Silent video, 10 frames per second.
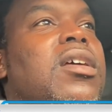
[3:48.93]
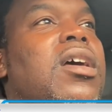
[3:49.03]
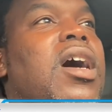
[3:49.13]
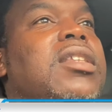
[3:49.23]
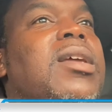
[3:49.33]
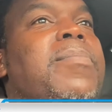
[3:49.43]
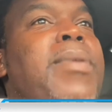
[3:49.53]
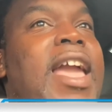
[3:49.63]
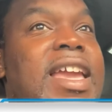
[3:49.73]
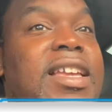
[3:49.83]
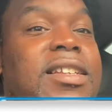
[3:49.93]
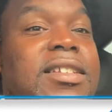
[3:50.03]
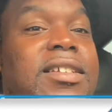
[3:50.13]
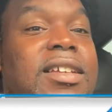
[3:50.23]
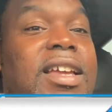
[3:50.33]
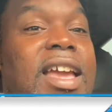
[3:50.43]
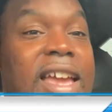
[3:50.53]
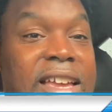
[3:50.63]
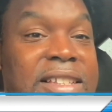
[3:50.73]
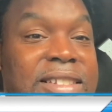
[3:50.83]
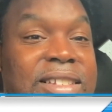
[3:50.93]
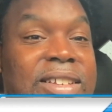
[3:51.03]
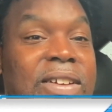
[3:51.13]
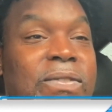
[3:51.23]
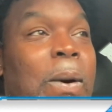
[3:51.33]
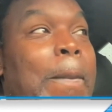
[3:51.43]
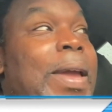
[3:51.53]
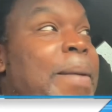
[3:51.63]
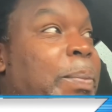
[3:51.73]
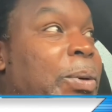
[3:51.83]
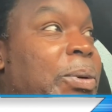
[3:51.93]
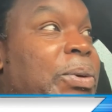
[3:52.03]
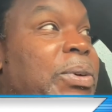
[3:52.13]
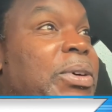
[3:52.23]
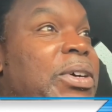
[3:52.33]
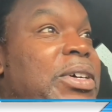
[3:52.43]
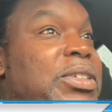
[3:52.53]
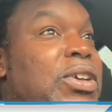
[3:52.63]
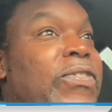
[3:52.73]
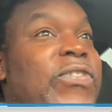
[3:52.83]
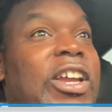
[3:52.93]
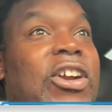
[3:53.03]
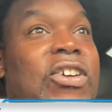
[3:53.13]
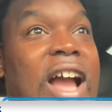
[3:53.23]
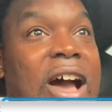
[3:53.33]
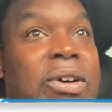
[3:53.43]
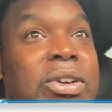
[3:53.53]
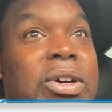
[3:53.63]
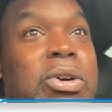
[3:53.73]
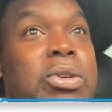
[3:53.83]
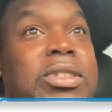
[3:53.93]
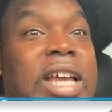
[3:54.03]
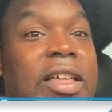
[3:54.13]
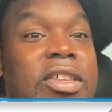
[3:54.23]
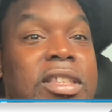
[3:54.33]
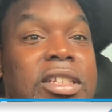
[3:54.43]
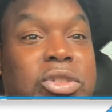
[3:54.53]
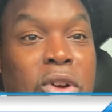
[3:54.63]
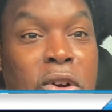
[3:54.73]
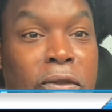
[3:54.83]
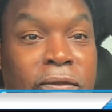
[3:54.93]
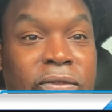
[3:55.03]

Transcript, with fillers: A debate is for people to figure out who's telling the truth.